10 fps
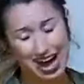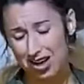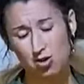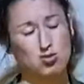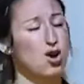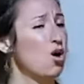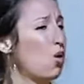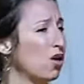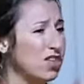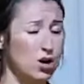I don't
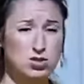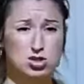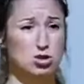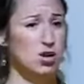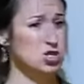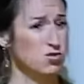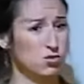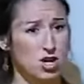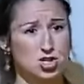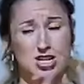know, that was too much
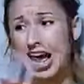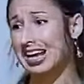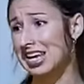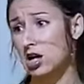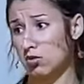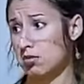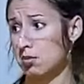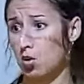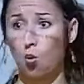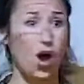information, I can't
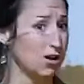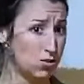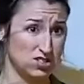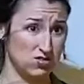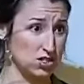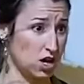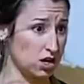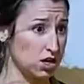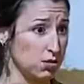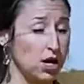remember what it was even
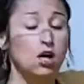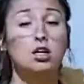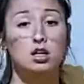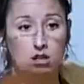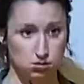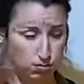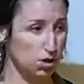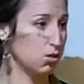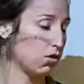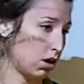talking about,
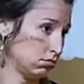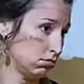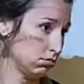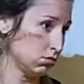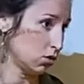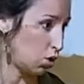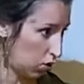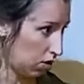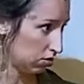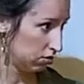move on.
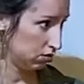Cool?